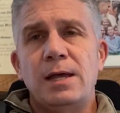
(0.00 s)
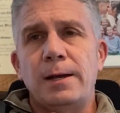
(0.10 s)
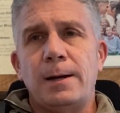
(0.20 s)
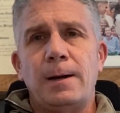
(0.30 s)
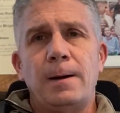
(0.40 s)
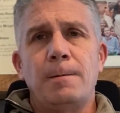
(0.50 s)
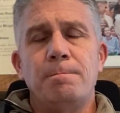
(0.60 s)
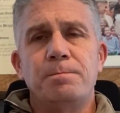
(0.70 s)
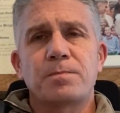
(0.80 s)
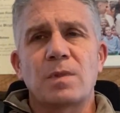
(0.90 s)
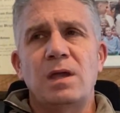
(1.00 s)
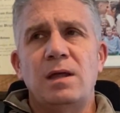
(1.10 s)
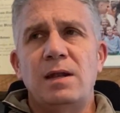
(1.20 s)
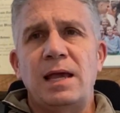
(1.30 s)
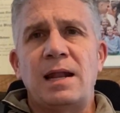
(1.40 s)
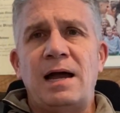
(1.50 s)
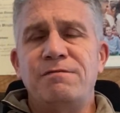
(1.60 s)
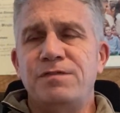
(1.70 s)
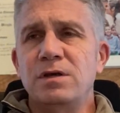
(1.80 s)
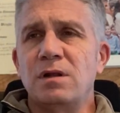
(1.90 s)
And I
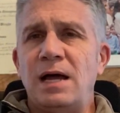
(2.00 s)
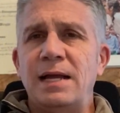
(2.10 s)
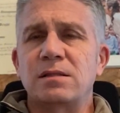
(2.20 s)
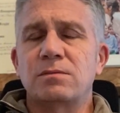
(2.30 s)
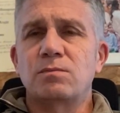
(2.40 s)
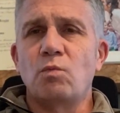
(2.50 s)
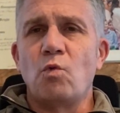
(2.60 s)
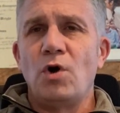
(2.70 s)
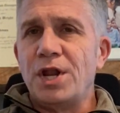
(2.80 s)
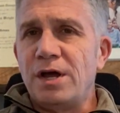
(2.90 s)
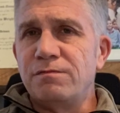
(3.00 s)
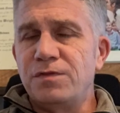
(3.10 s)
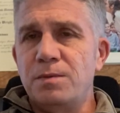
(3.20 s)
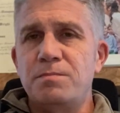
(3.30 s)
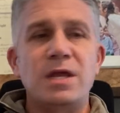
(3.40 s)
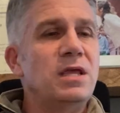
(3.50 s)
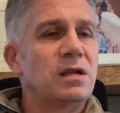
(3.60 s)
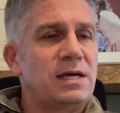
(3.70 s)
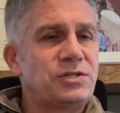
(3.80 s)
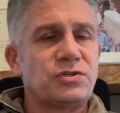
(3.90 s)
feel like one of the many
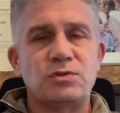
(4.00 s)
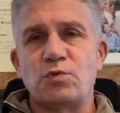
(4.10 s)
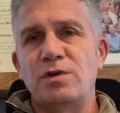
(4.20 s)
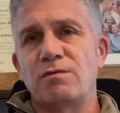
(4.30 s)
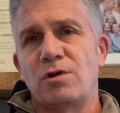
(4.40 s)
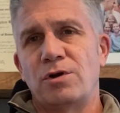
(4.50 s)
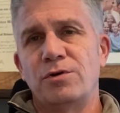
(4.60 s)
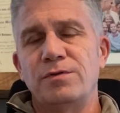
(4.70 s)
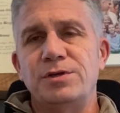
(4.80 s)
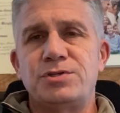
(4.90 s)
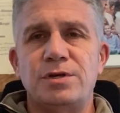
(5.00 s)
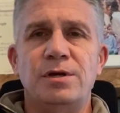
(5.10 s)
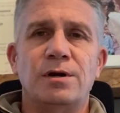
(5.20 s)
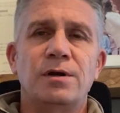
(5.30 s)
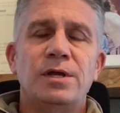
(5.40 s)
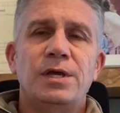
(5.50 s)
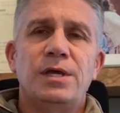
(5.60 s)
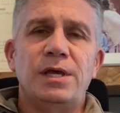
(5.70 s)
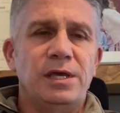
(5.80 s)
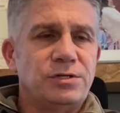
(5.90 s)
lessons we've learned this year
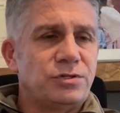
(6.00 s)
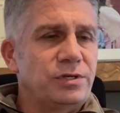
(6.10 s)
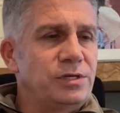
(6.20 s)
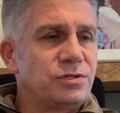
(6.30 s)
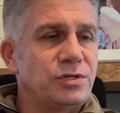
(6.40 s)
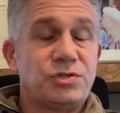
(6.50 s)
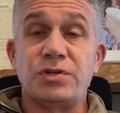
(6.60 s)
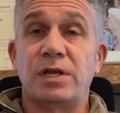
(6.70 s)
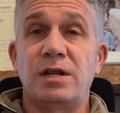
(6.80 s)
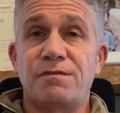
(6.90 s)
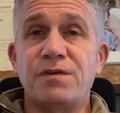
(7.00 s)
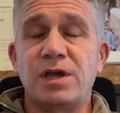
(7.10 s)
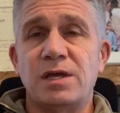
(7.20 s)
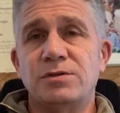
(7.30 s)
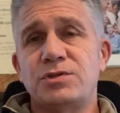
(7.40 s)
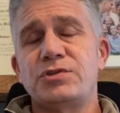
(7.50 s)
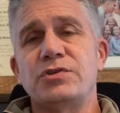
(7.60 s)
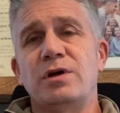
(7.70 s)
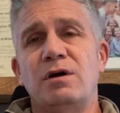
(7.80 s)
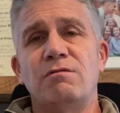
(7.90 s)
is the
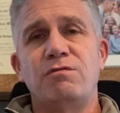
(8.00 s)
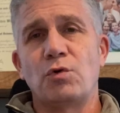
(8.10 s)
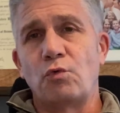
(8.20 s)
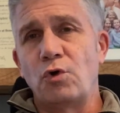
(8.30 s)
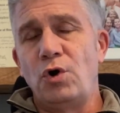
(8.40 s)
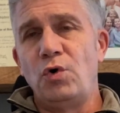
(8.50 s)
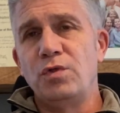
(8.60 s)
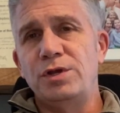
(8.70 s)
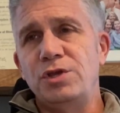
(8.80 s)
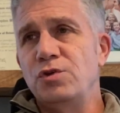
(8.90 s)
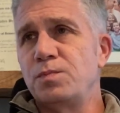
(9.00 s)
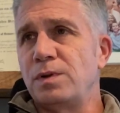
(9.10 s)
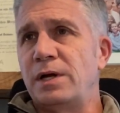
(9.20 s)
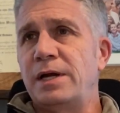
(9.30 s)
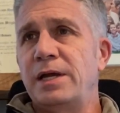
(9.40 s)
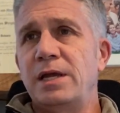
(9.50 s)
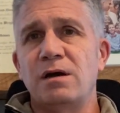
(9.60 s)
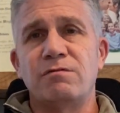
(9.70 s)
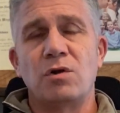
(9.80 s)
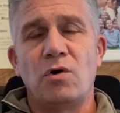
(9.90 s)
significance of the role that you play
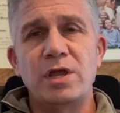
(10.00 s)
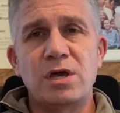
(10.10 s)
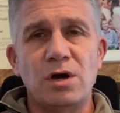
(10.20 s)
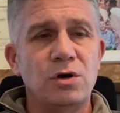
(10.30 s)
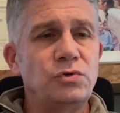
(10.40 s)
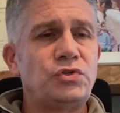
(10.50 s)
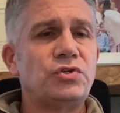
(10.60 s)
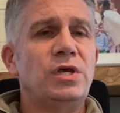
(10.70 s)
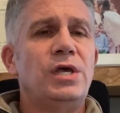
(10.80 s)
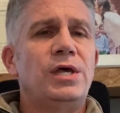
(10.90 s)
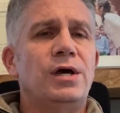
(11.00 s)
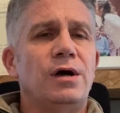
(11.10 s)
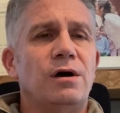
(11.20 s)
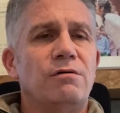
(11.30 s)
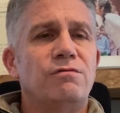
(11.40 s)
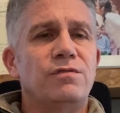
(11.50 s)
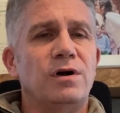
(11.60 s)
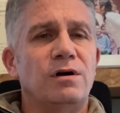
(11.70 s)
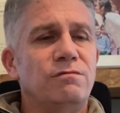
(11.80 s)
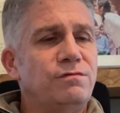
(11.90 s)
of an oikos,
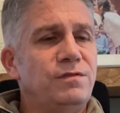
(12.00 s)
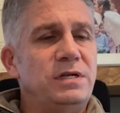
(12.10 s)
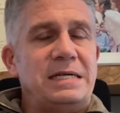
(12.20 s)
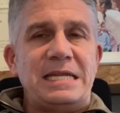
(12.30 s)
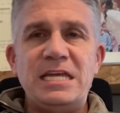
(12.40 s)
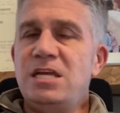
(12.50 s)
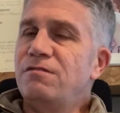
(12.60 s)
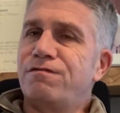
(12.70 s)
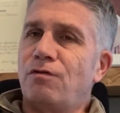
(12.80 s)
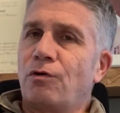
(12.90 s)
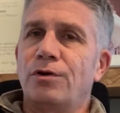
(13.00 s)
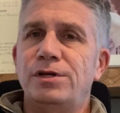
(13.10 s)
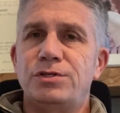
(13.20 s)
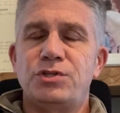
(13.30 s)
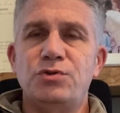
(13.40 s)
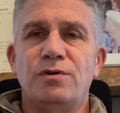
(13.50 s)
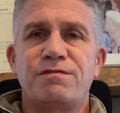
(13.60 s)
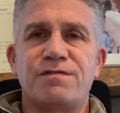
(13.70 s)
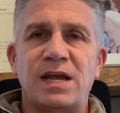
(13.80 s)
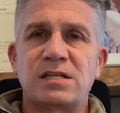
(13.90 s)
of the need for it to
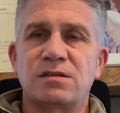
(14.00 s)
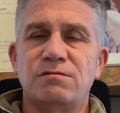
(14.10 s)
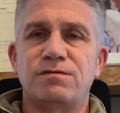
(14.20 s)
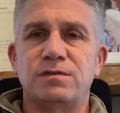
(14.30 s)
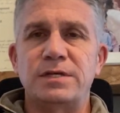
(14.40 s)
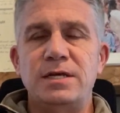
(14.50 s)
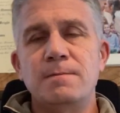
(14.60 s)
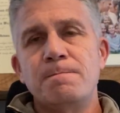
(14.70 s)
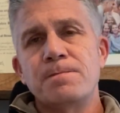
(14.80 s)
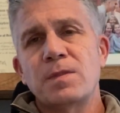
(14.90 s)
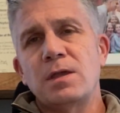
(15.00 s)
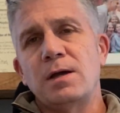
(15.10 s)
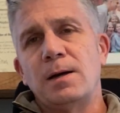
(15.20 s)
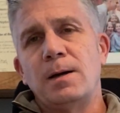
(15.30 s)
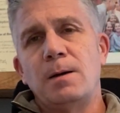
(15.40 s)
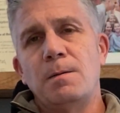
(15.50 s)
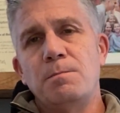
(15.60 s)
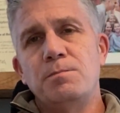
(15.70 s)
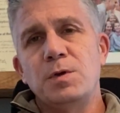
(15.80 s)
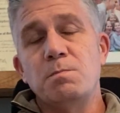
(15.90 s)
effectively
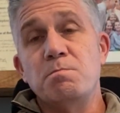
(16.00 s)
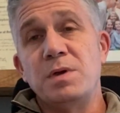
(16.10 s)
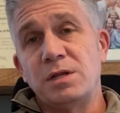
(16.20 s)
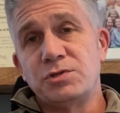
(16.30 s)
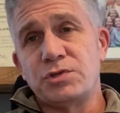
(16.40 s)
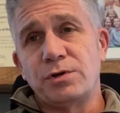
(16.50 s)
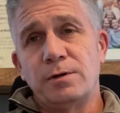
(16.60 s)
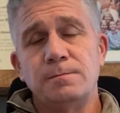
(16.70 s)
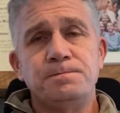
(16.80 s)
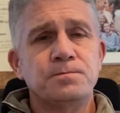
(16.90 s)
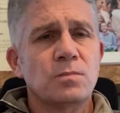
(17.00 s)
minister.